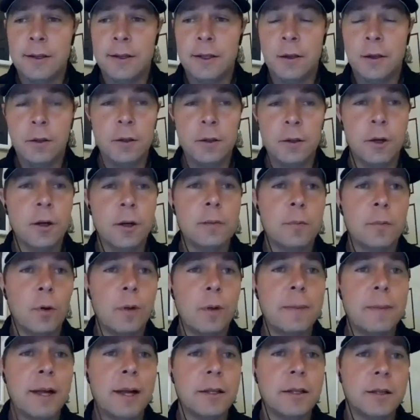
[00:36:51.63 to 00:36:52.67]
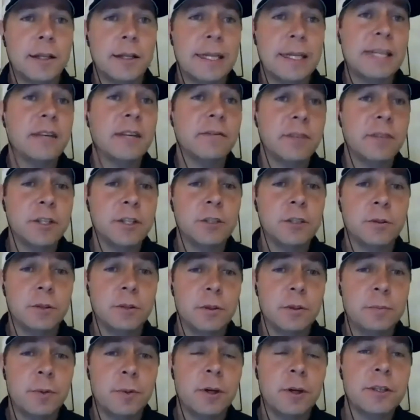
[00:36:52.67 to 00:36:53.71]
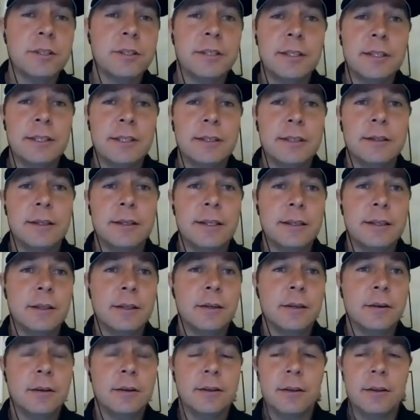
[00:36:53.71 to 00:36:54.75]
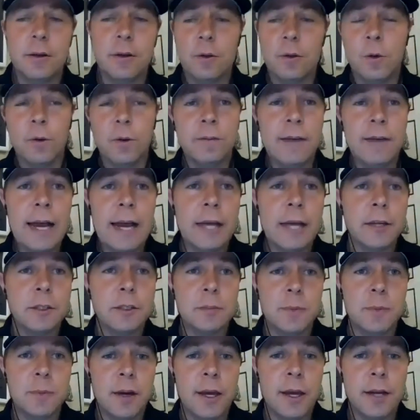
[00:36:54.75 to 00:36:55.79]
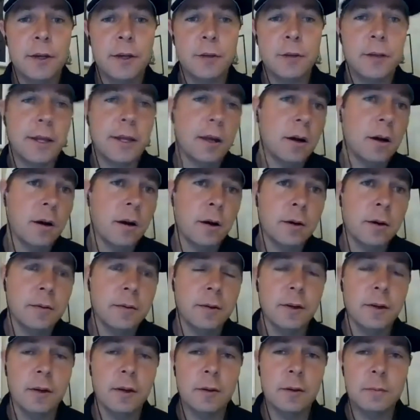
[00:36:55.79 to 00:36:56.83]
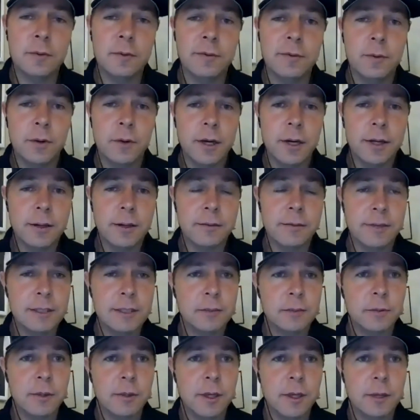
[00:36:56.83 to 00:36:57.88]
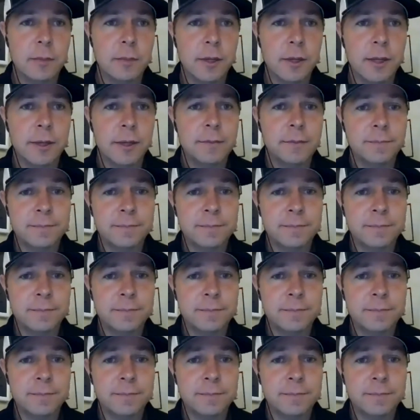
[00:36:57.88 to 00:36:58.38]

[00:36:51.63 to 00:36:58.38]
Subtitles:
Learning more about the individual and the person and their core values behind who they are before I invest with anybody.